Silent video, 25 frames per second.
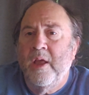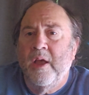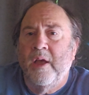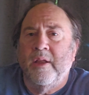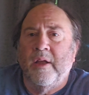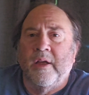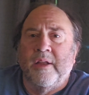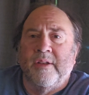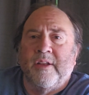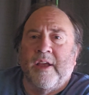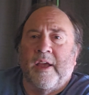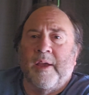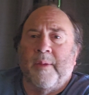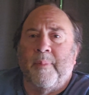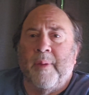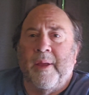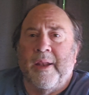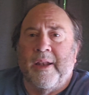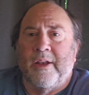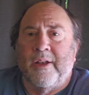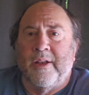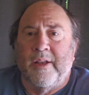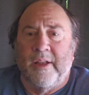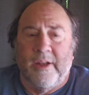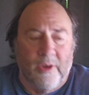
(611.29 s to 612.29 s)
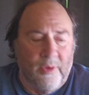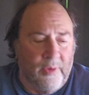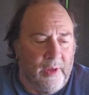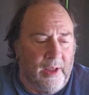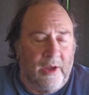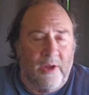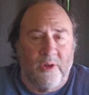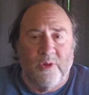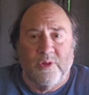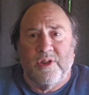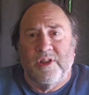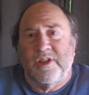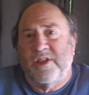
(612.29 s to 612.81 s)
a diabetic needle. That
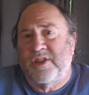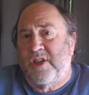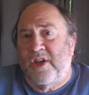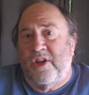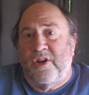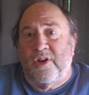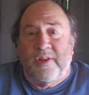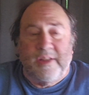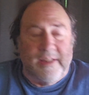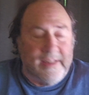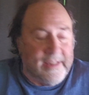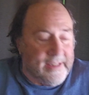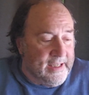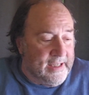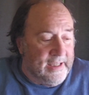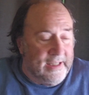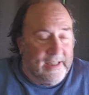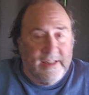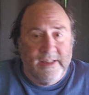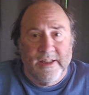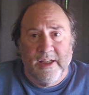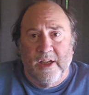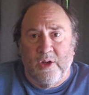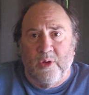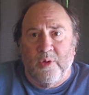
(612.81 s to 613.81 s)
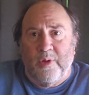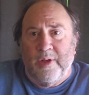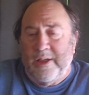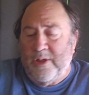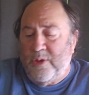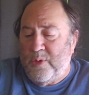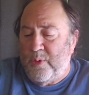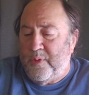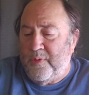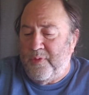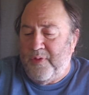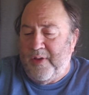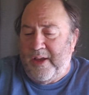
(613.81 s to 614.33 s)
goes just under the skin. It's not going
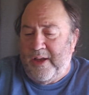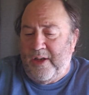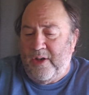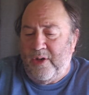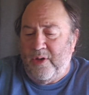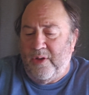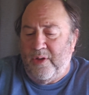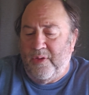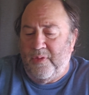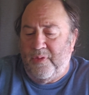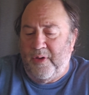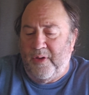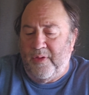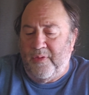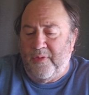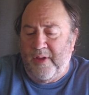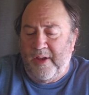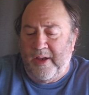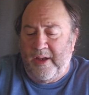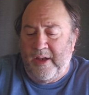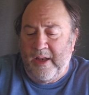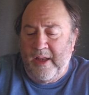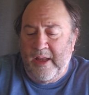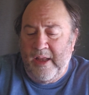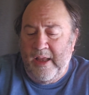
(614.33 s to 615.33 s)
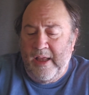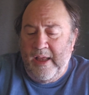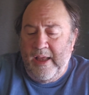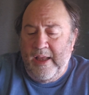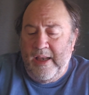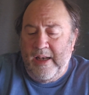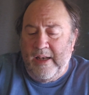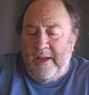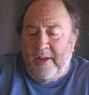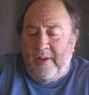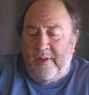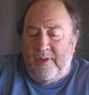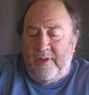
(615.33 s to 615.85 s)
into a vein. You gotta find a vein.
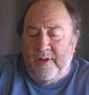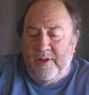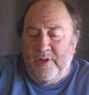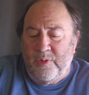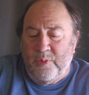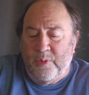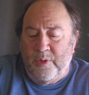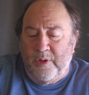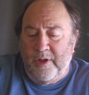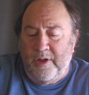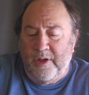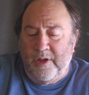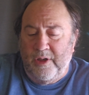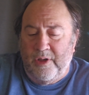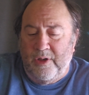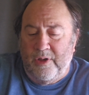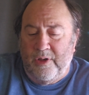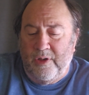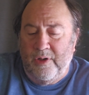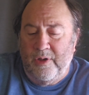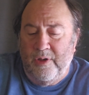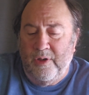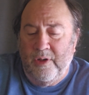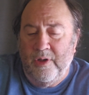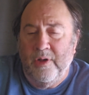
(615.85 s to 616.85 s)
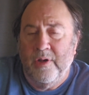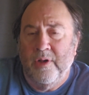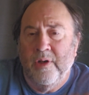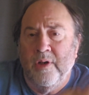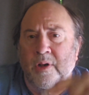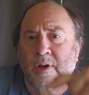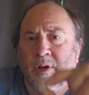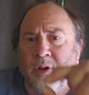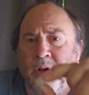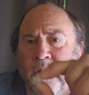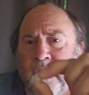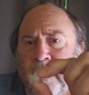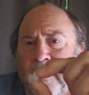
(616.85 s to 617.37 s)
Now this one here,
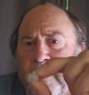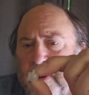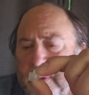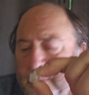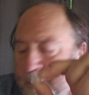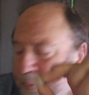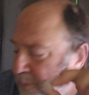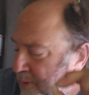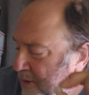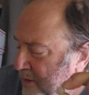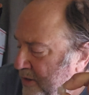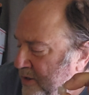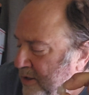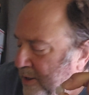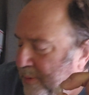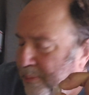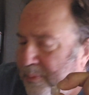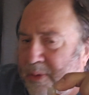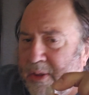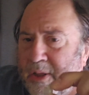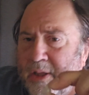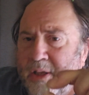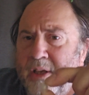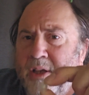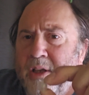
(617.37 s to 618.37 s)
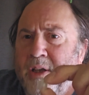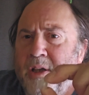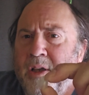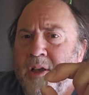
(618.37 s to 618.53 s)
same thing.